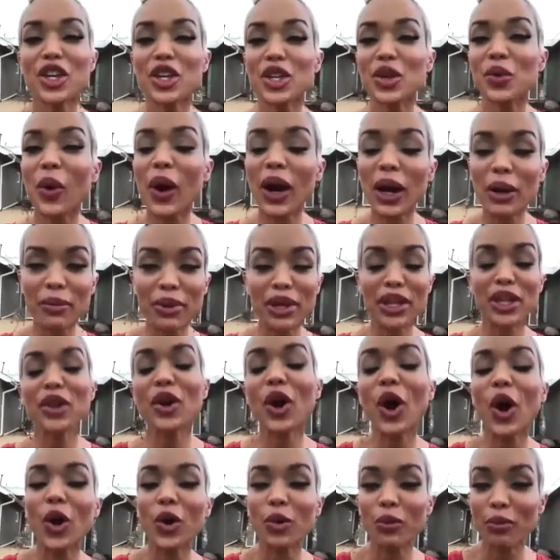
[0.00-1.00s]
you want to be
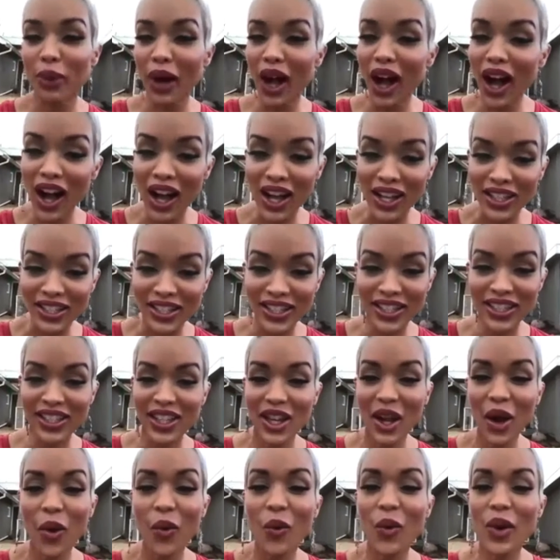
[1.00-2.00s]
your own boss,
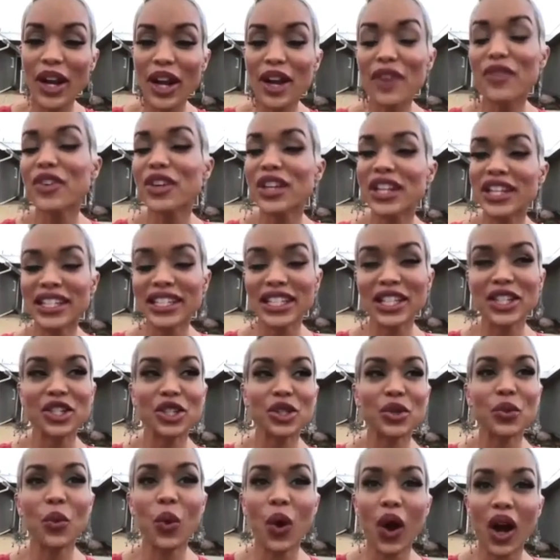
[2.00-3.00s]
whatever it is
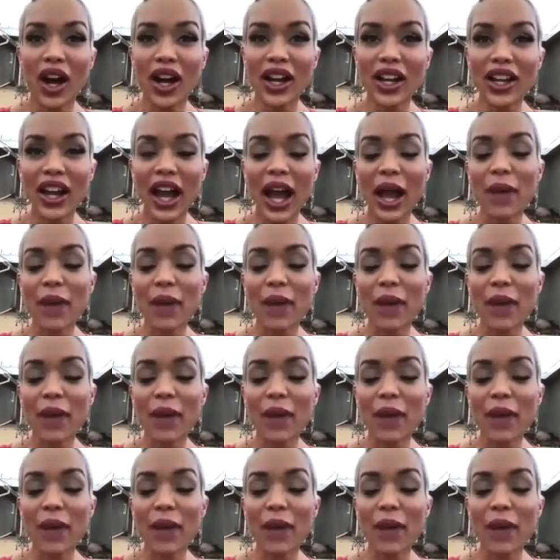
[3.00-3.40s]
that you want,